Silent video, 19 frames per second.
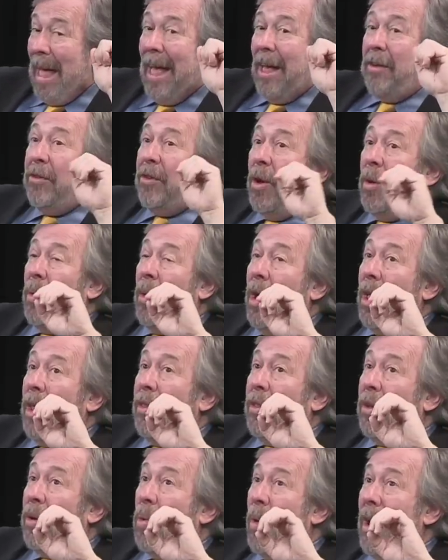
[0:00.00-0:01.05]
So
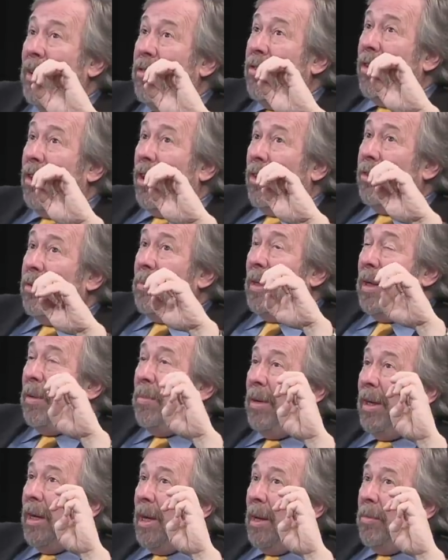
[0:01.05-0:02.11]
the question ultimately
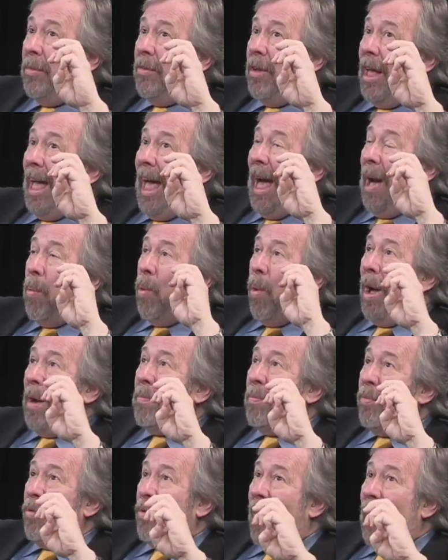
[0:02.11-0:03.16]
becomes, at what
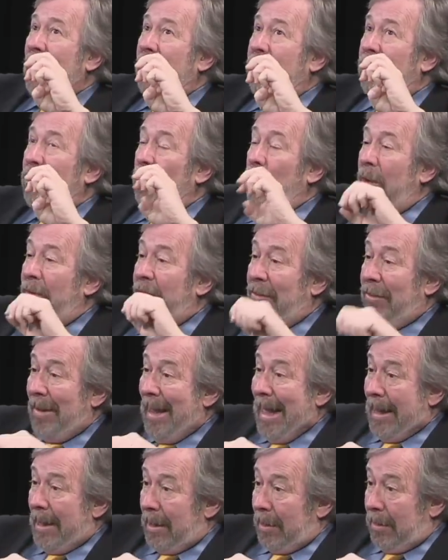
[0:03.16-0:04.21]
price do we
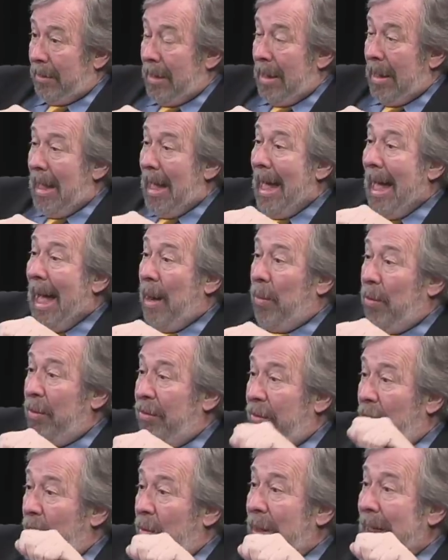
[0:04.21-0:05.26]
sell our
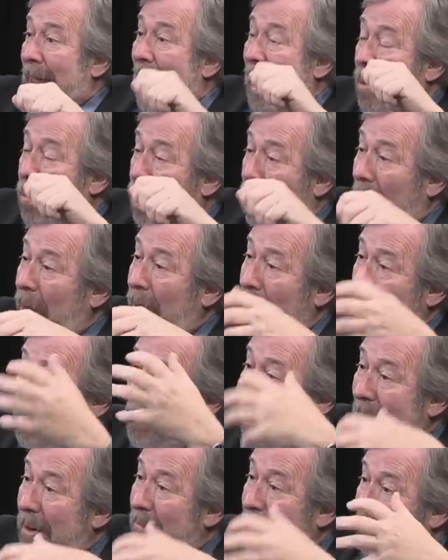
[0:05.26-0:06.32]
zoning, and what are the
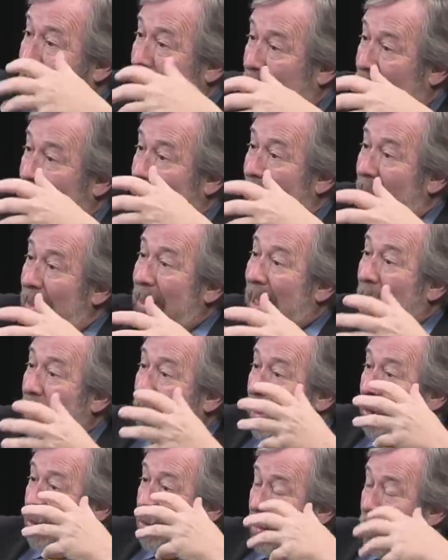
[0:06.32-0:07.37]
benefits that
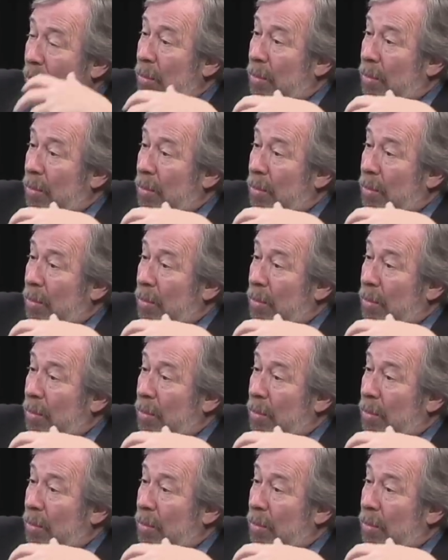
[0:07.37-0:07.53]
would accrue